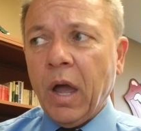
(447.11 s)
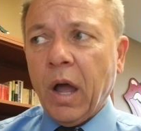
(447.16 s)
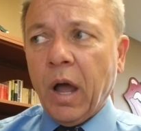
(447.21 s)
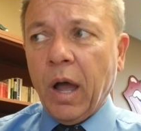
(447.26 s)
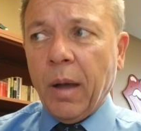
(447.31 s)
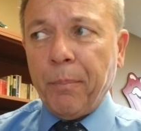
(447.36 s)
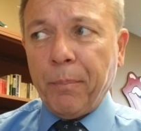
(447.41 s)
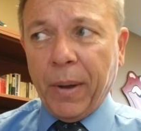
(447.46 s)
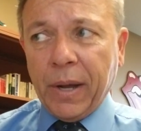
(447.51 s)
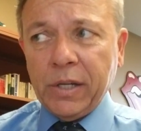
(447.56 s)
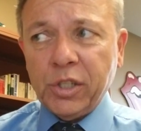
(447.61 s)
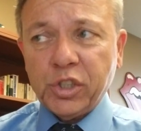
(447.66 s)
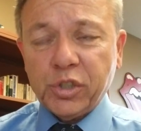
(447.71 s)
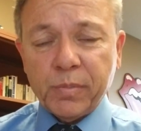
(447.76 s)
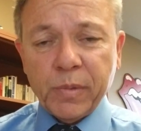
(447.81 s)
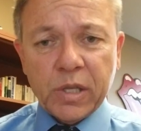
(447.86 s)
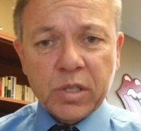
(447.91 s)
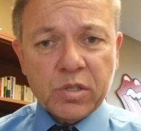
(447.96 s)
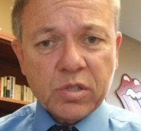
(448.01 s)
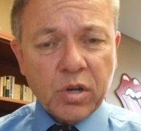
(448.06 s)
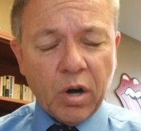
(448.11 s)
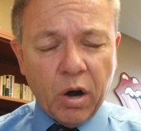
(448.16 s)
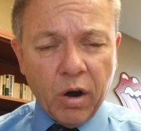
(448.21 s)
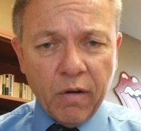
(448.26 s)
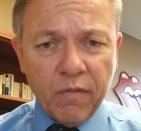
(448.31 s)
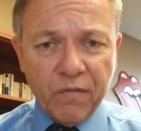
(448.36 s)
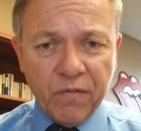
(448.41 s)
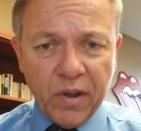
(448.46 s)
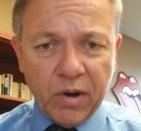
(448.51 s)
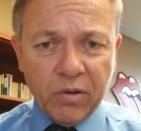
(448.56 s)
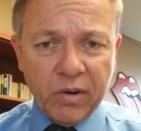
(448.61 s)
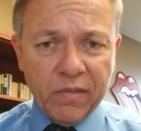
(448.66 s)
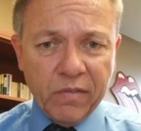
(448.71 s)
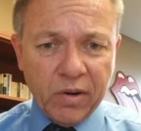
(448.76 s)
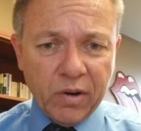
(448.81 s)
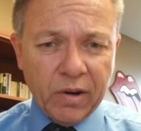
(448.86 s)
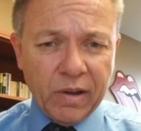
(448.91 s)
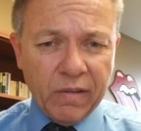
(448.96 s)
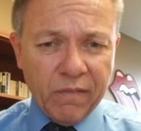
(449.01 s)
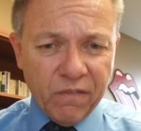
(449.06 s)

Uh, punishments are very, very,